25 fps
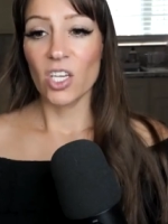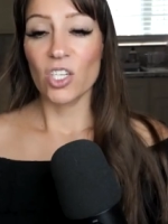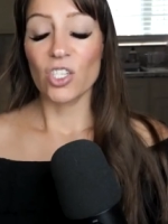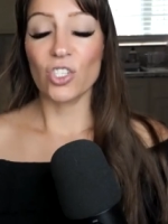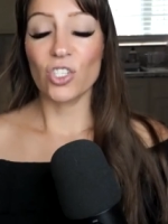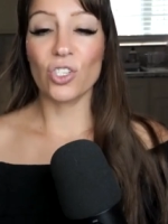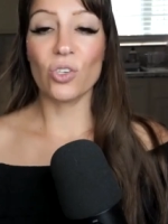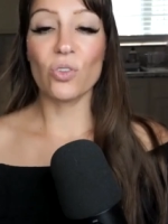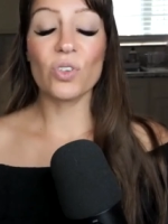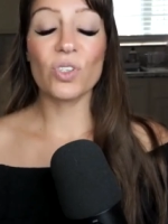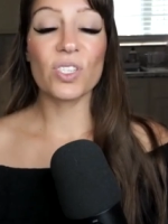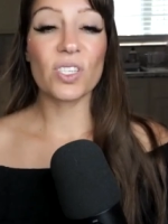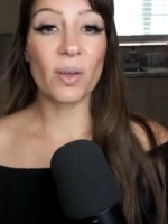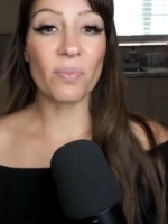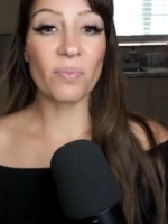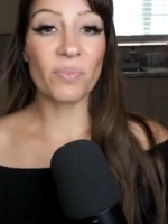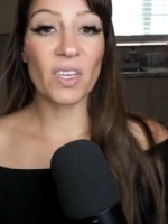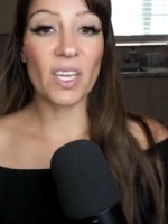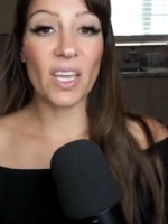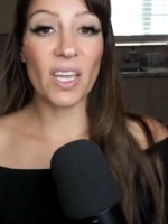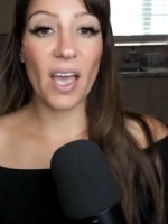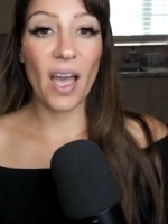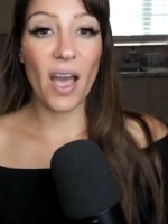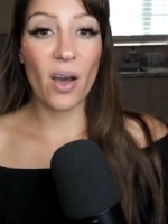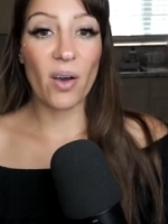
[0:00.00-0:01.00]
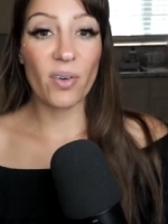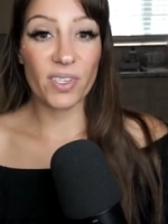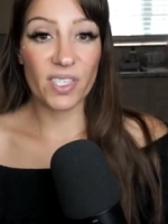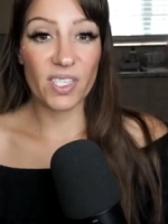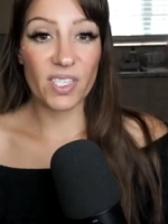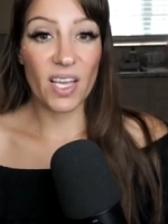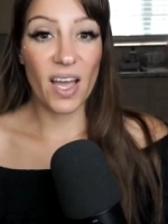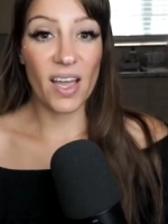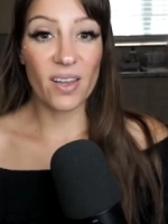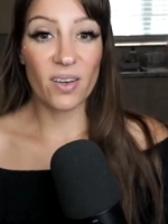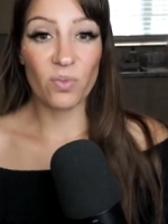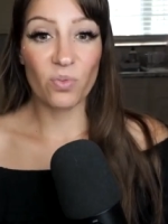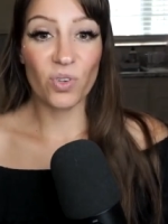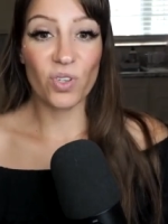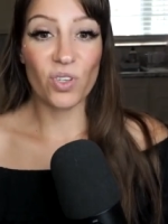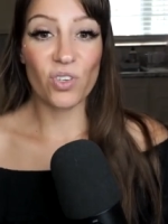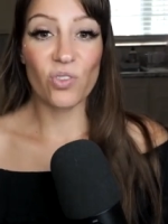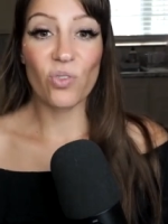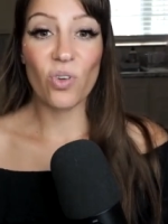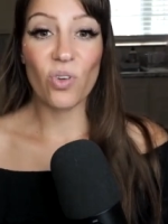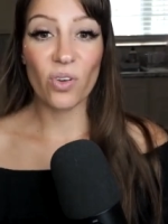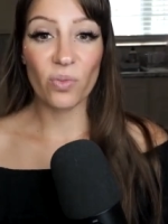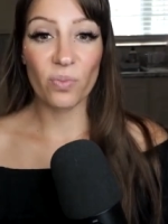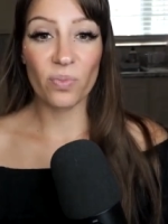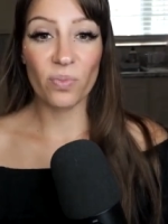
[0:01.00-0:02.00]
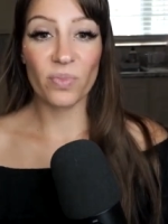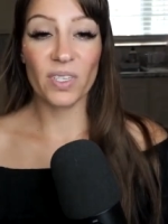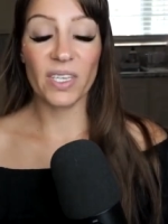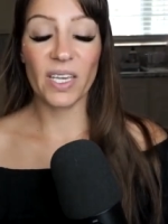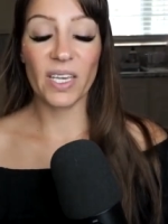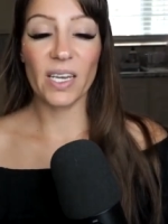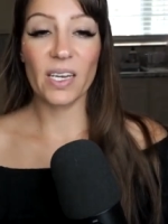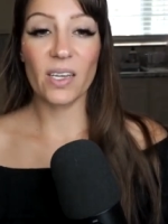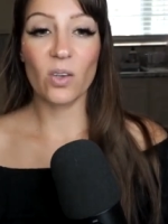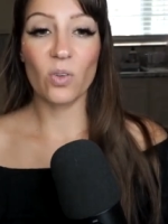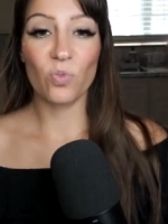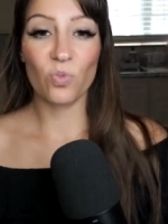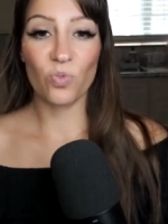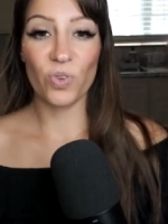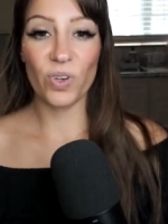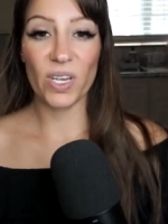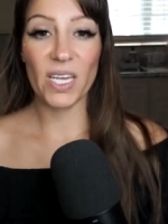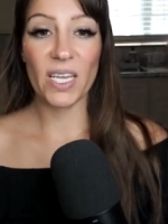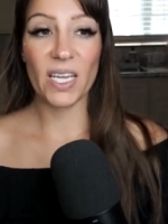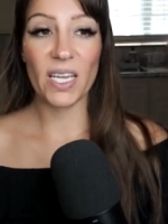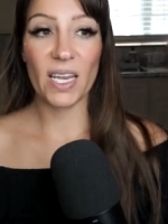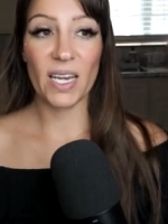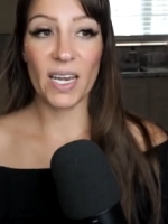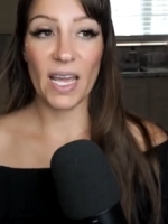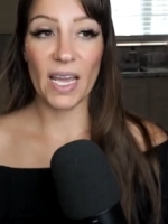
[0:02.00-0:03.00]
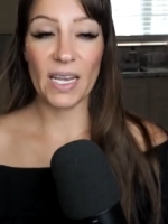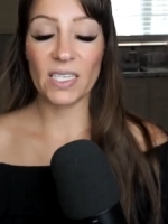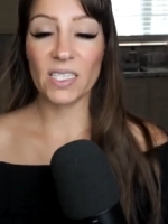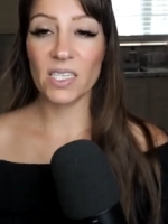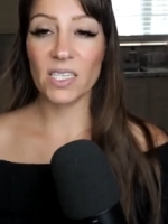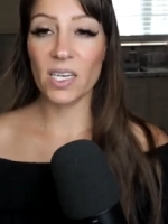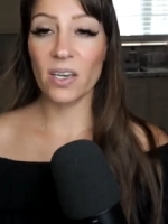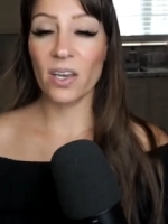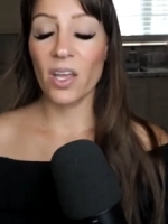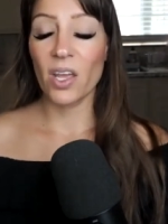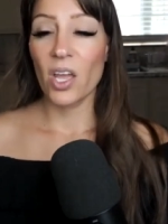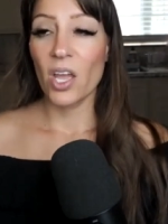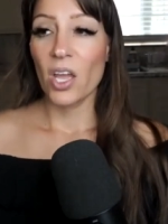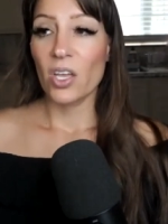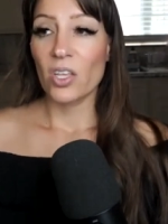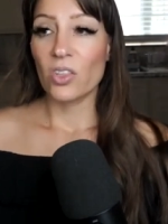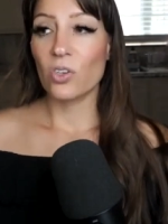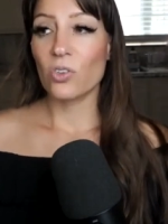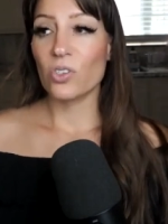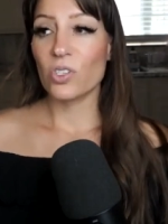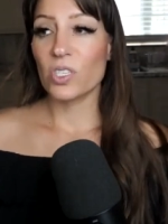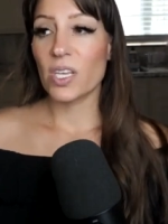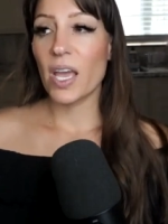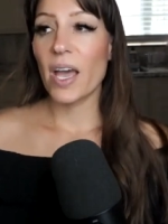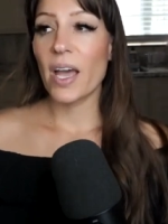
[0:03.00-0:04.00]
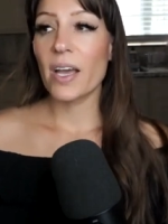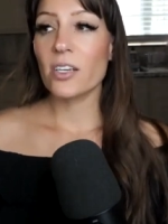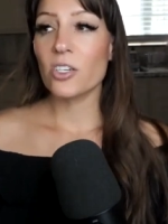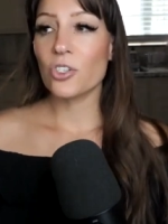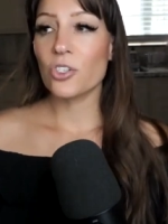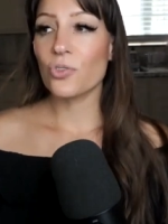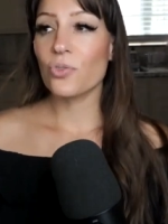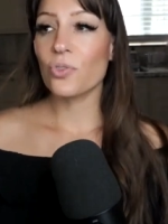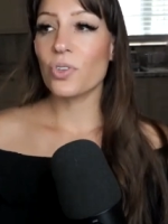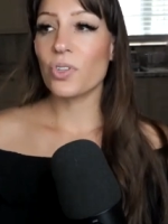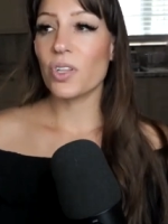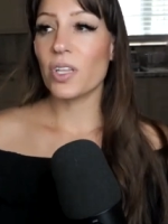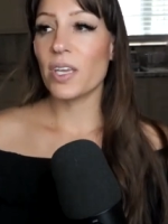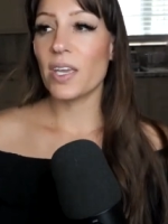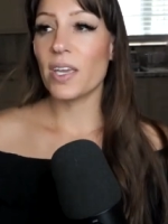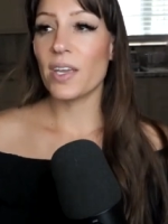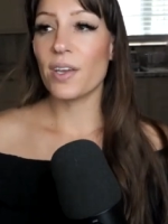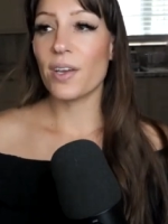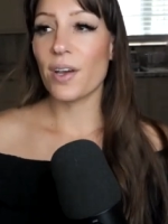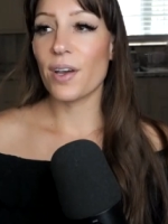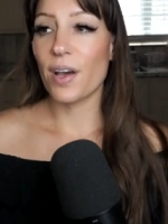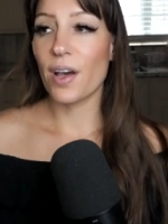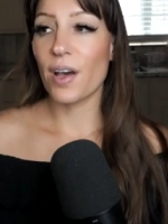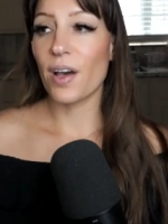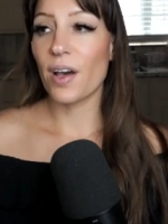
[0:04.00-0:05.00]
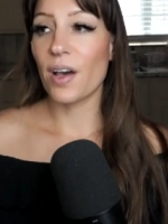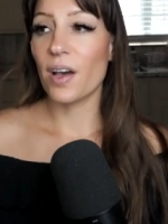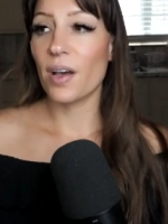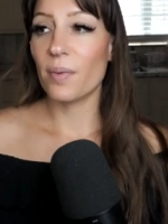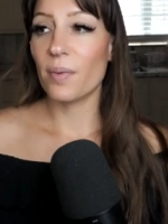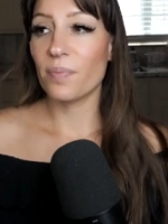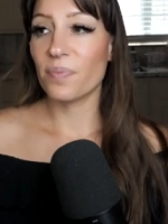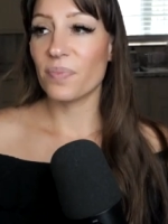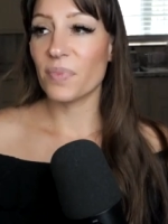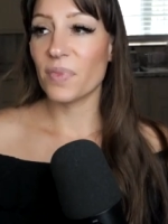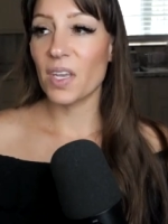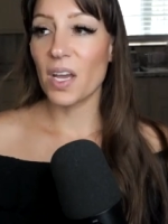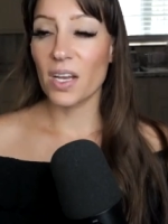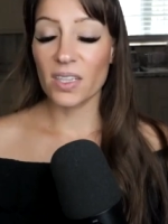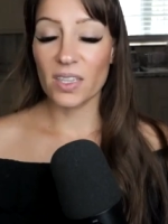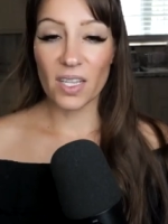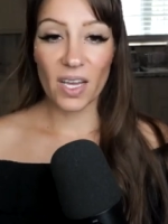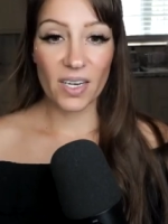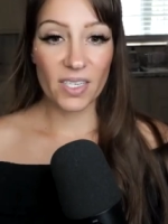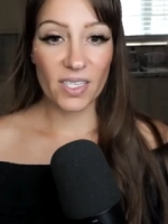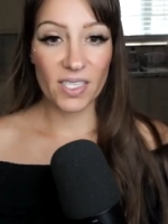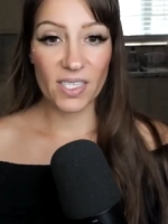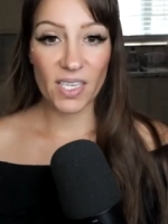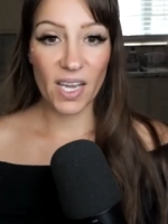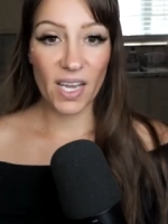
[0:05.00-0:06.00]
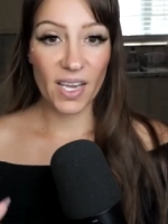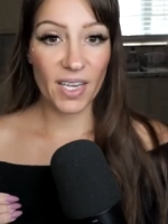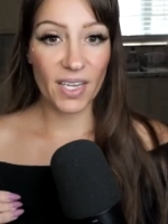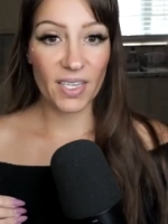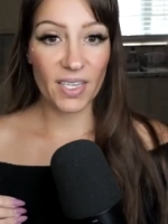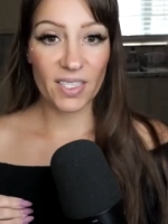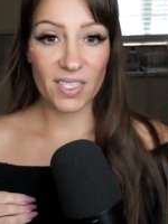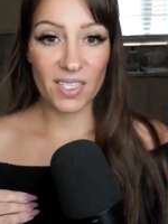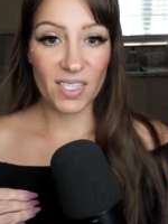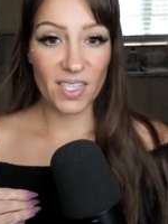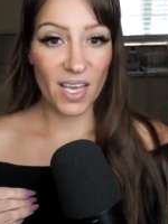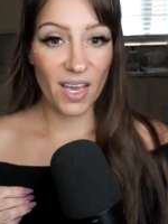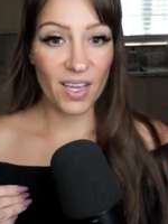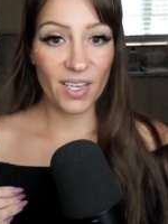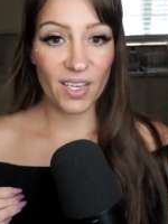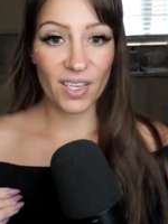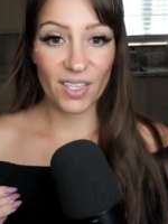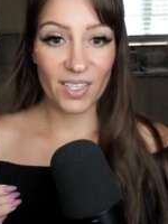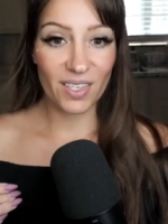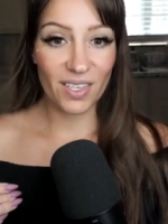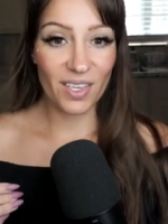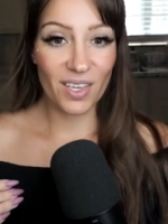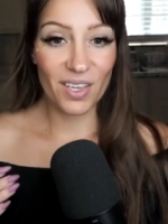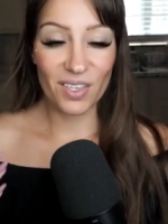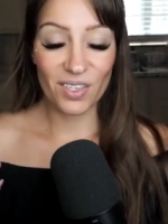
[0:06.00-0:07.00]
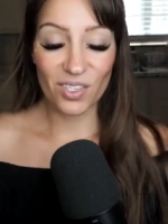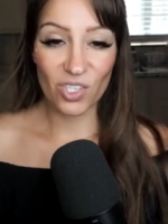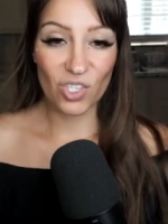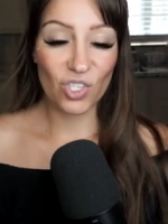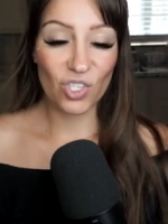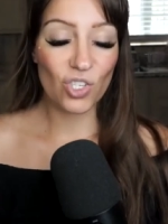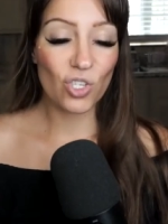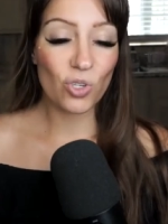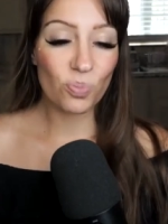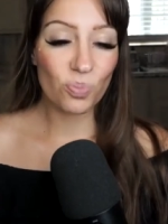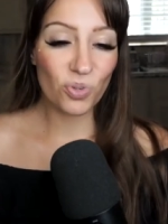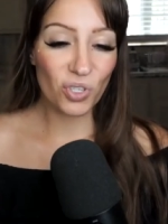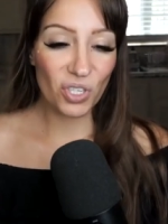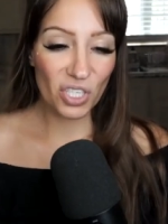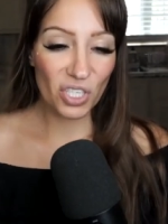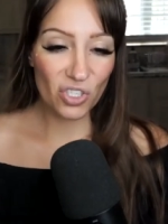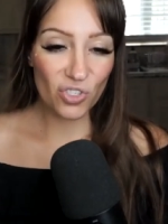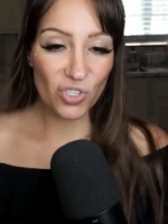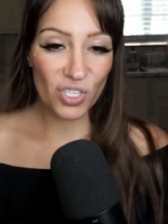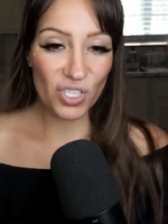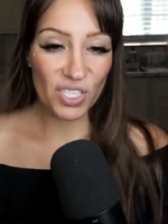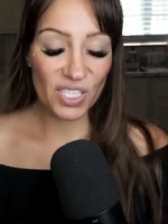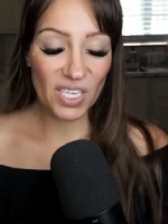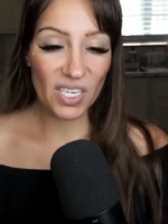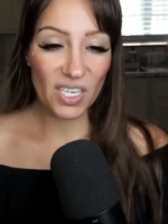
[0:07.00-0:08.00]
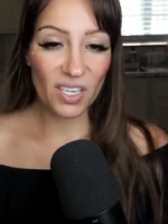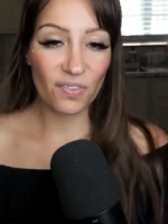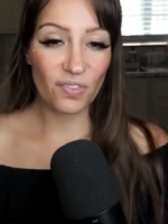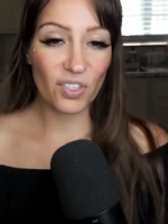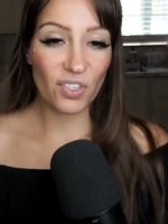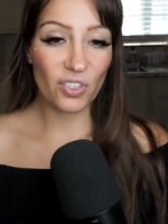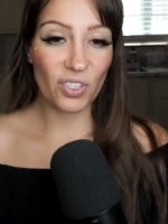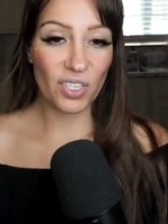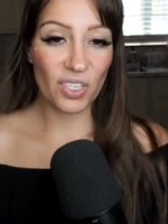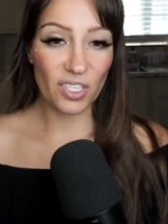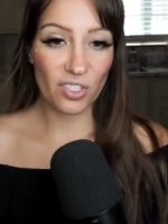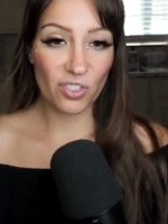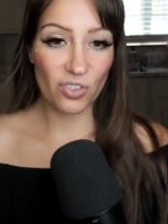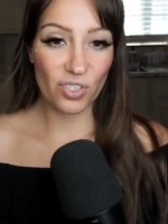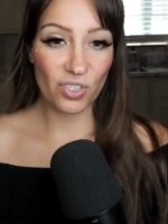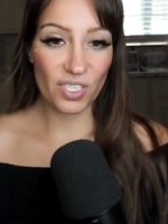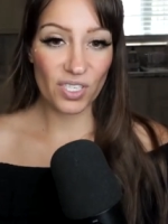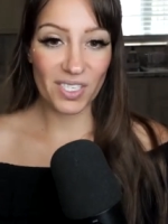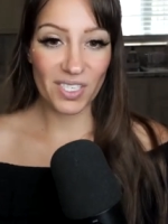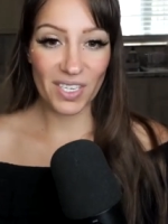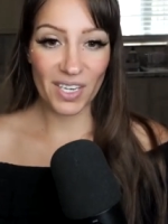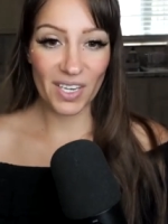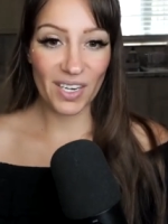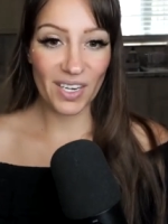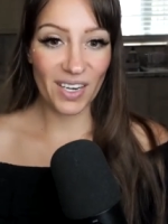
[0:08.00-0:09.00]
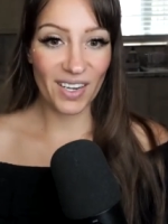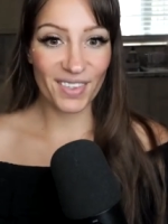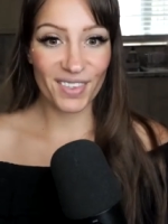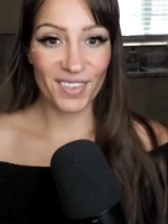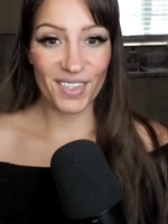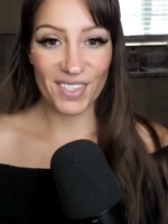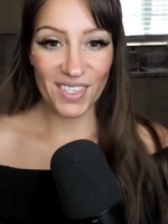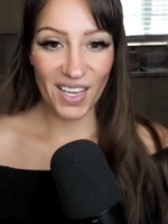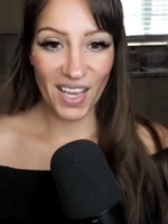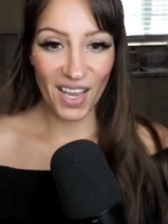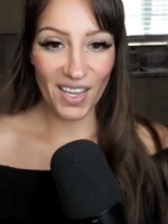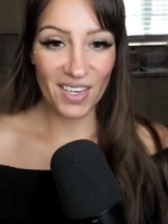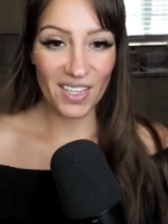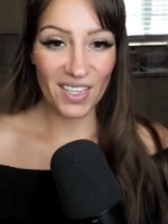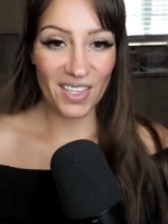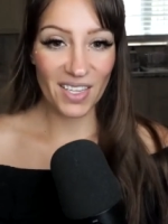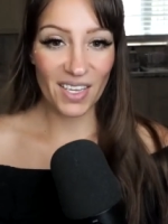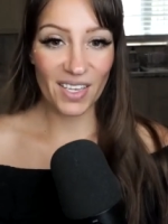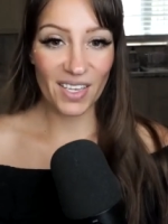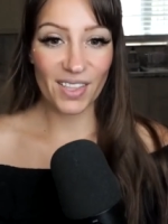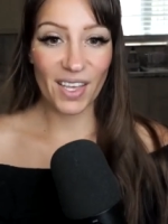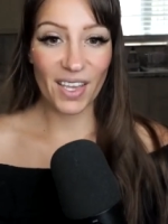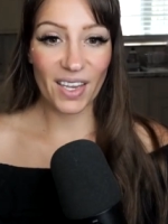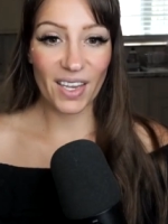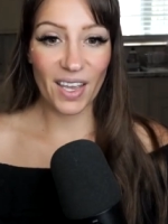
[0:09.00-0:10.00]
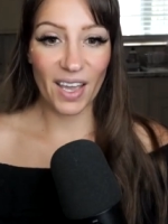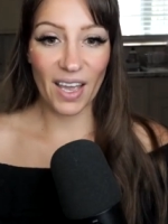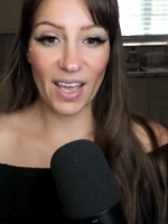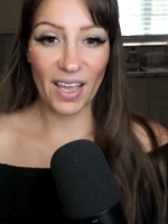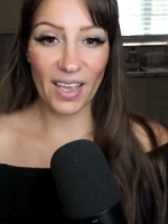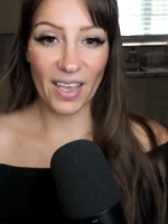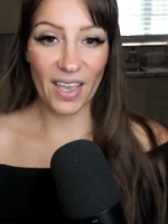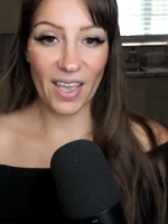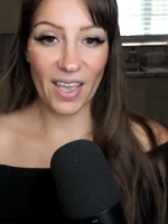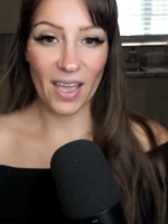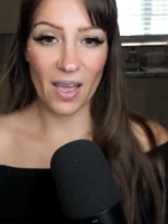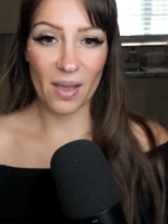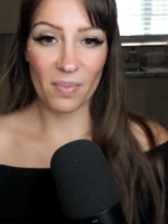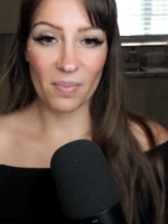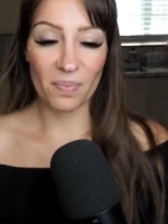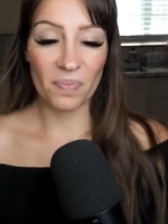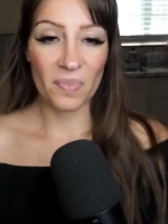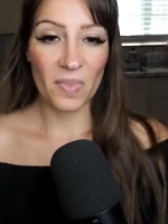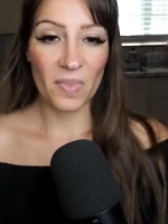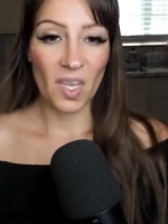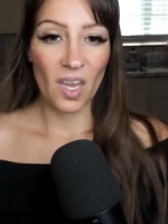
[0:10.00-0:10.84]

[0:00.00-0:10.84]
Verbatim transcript: do something outside where you are getting reconnected. There's actually, um, a lot of science that is super interesting if you're interested in this kind of thing, like I am,